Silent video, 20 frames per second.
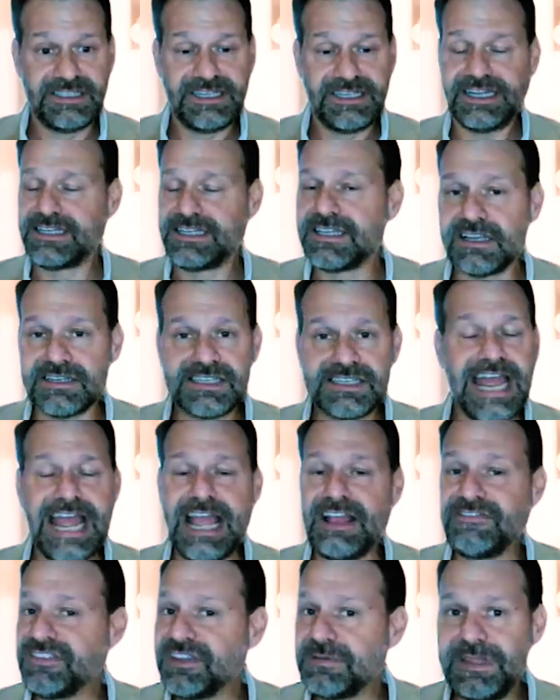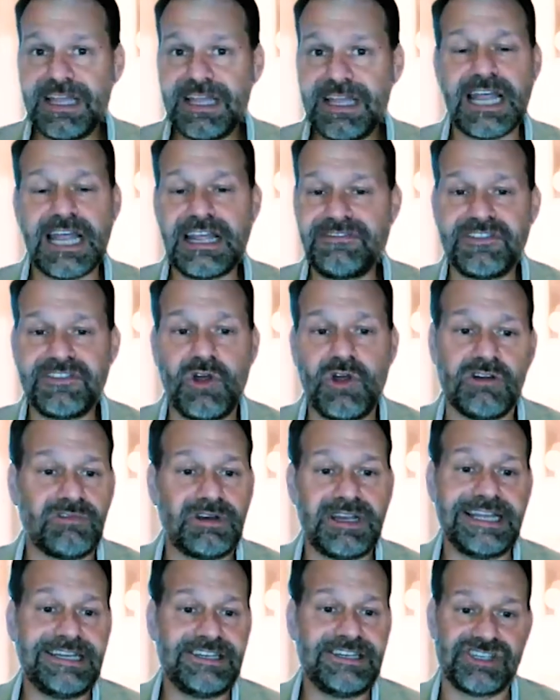It doesn't have to be a lifelong
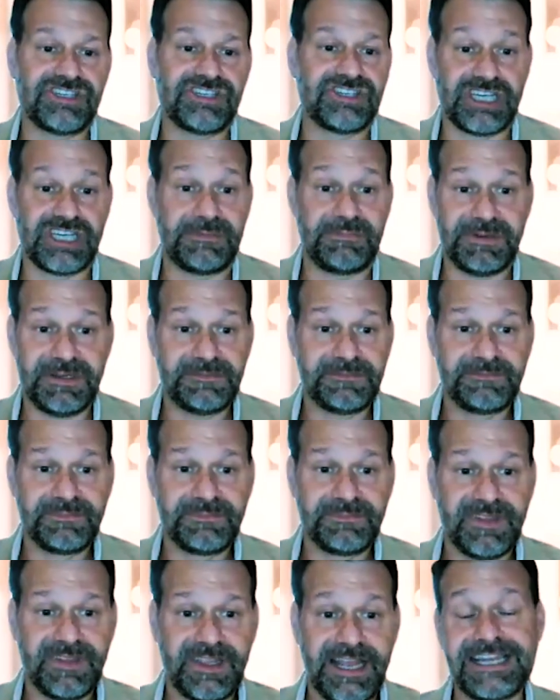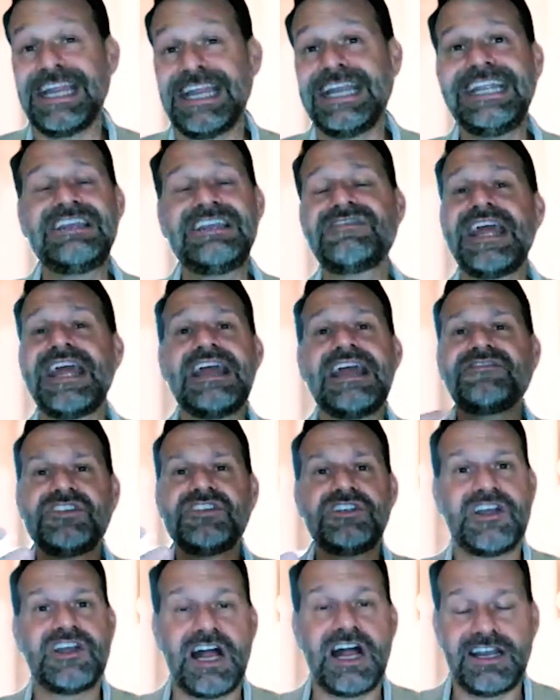relationship. And then even
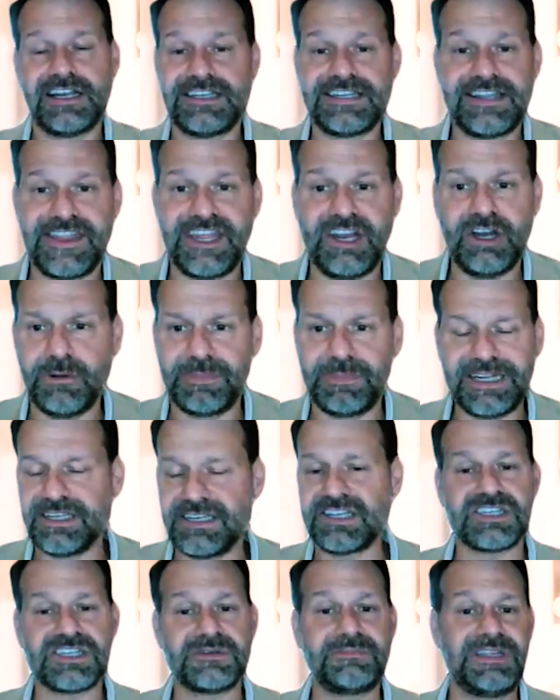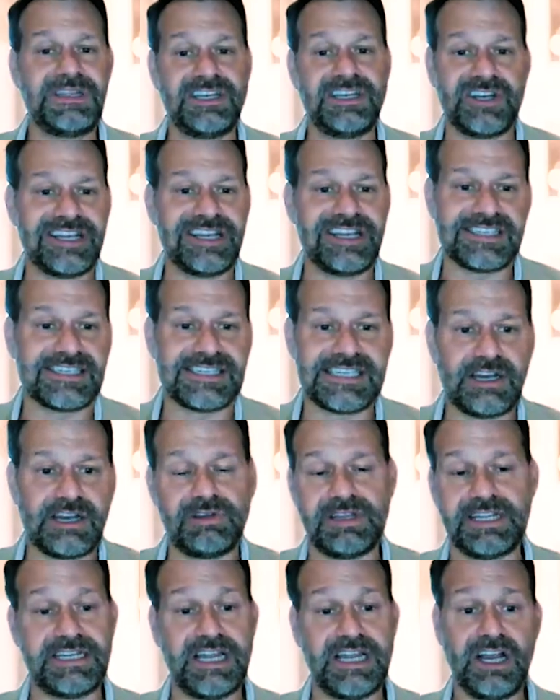after you've gone into therapy, it doesn't mean you're
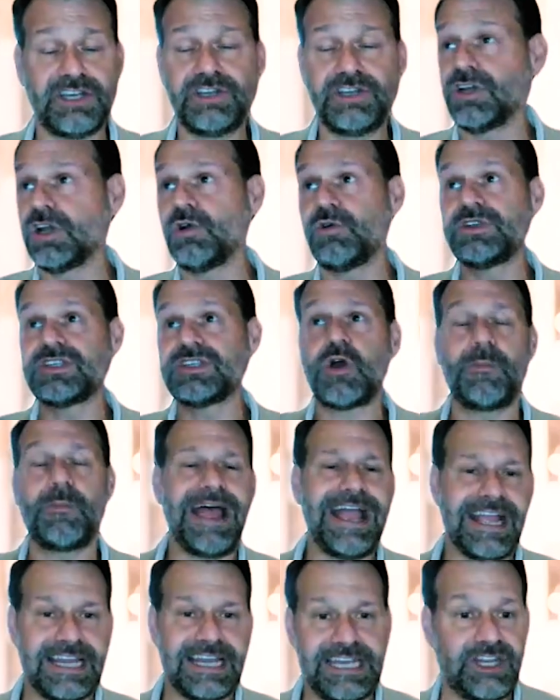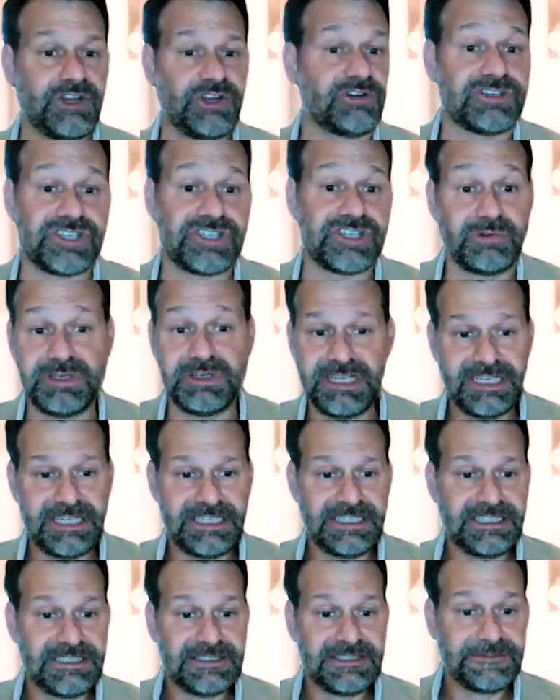necessarily done. You can always go back in a year or two,
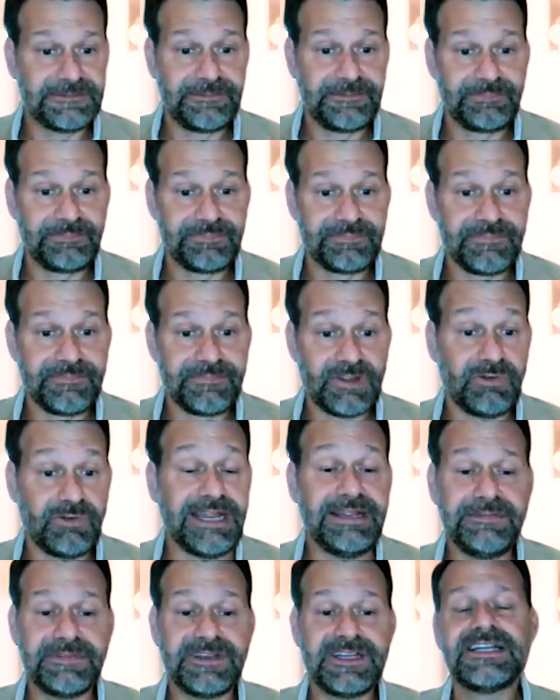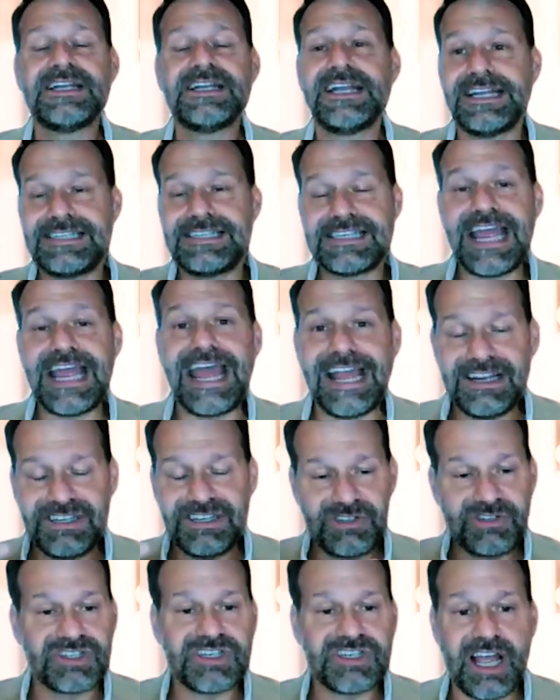right? It's
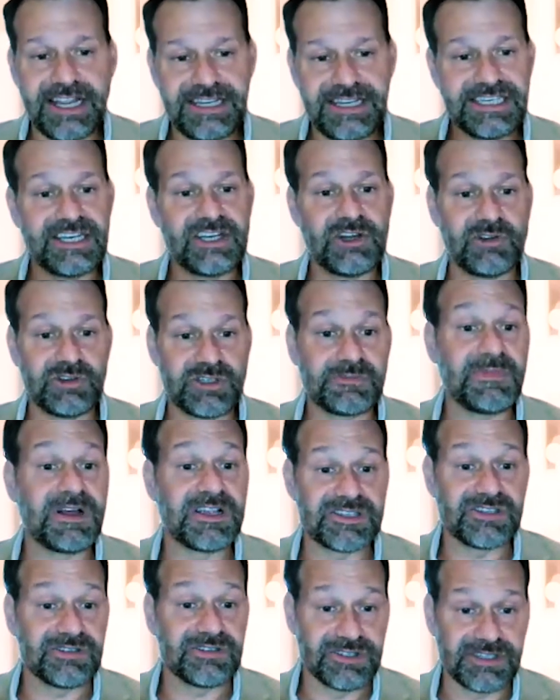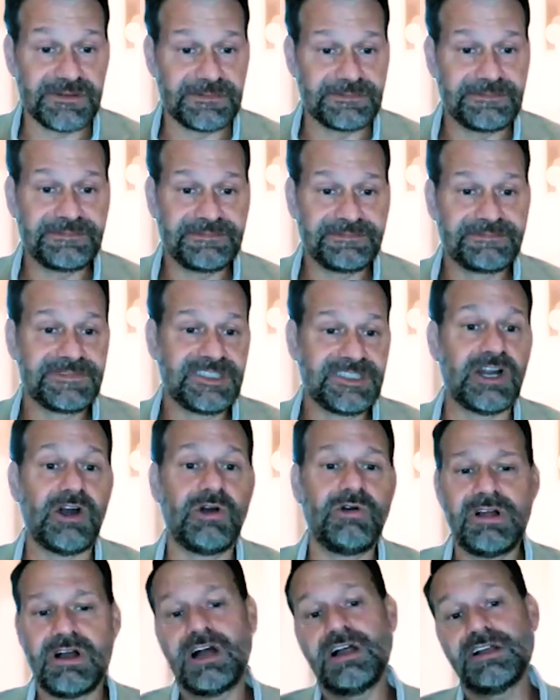exercising those muscles, you
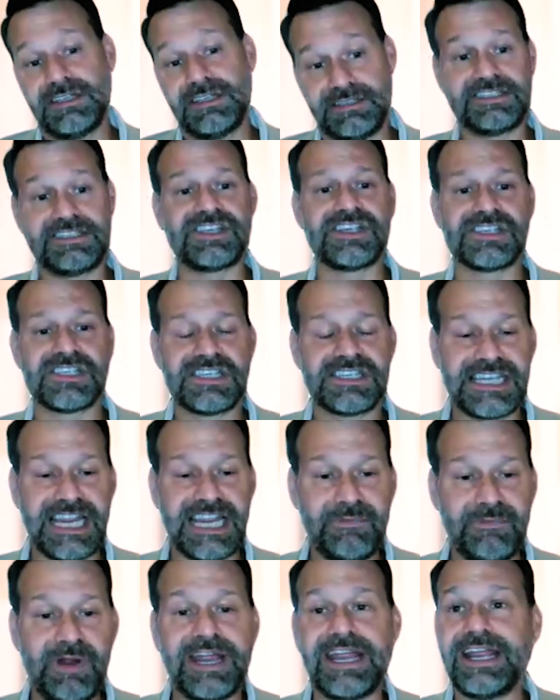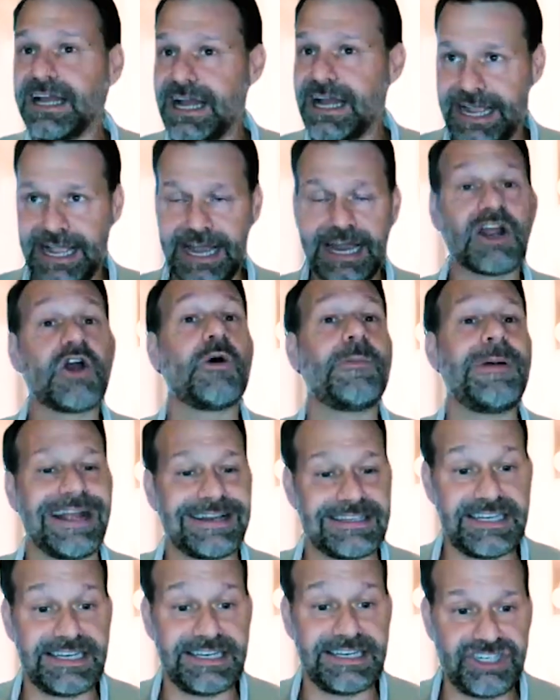know, just the same way. I got to go
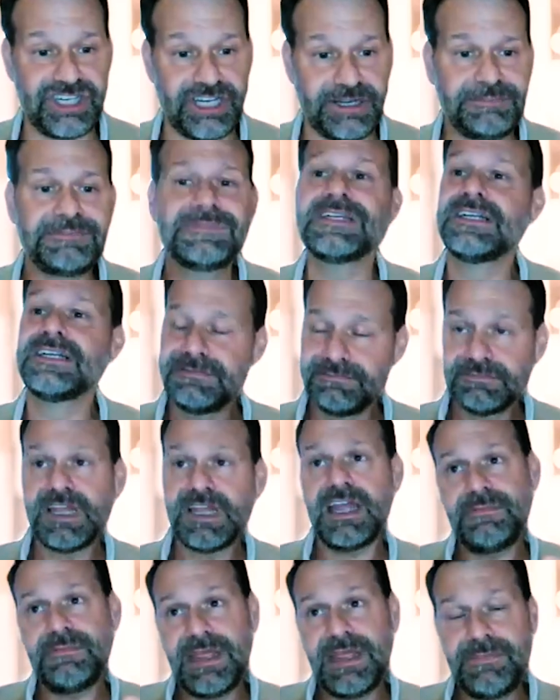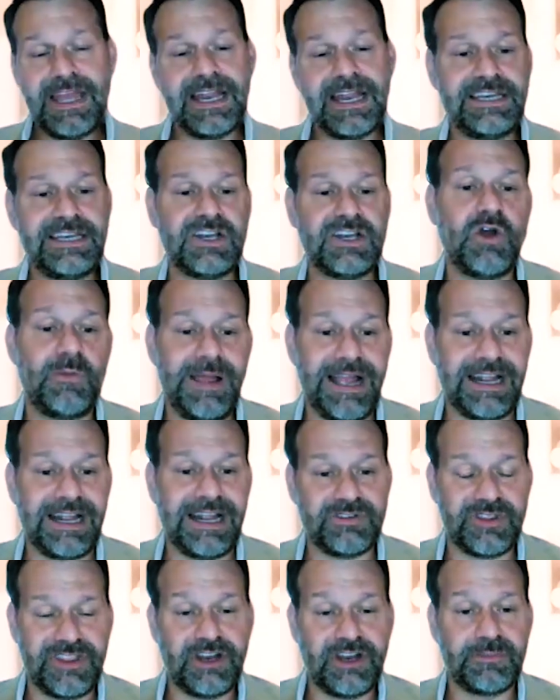back to the gym. Maybe I need to go back
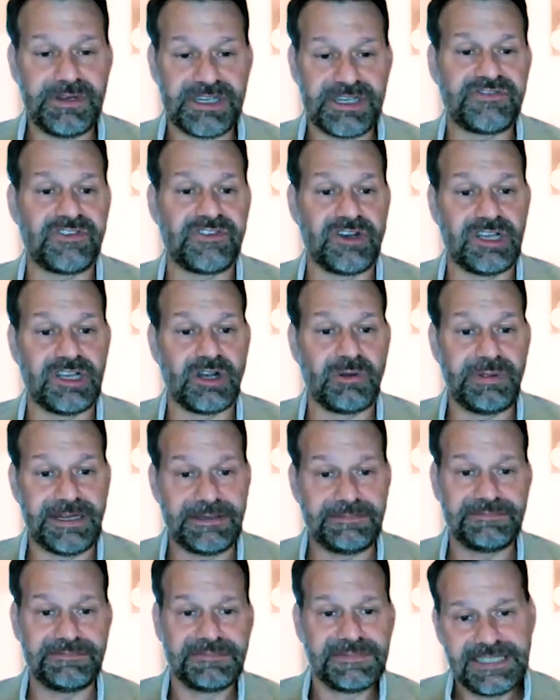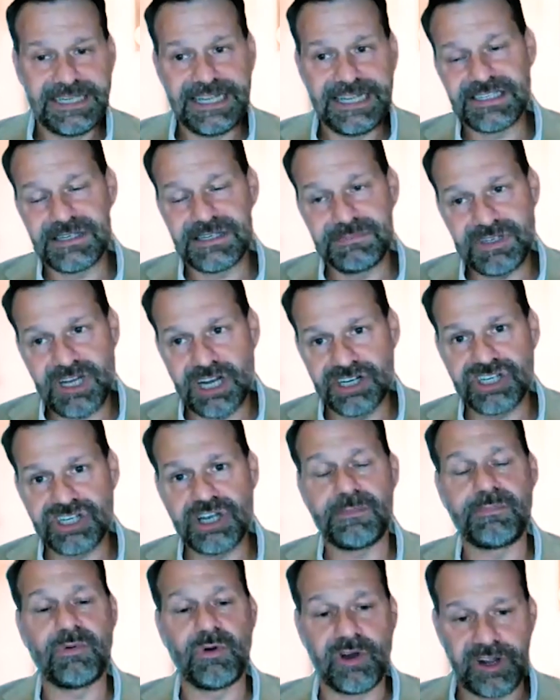to a therapist for a little bit, get some
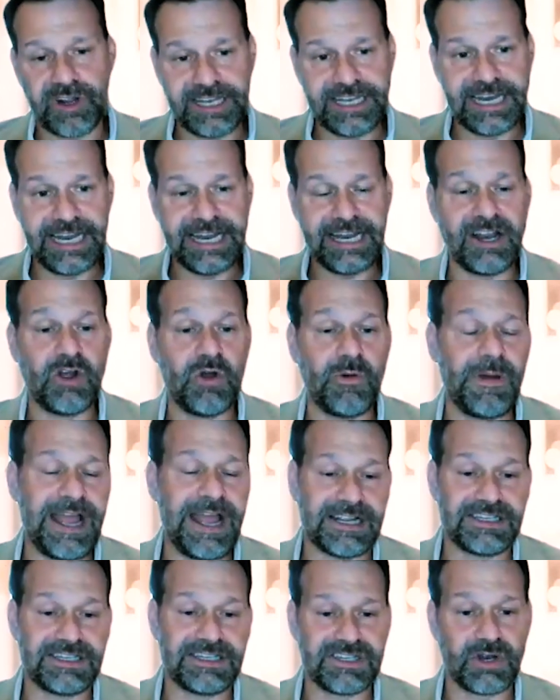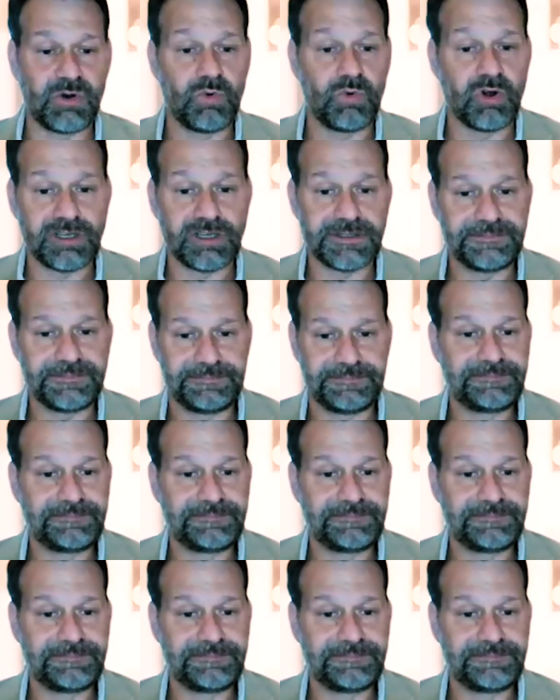touch-up work, and then I can go back into the world.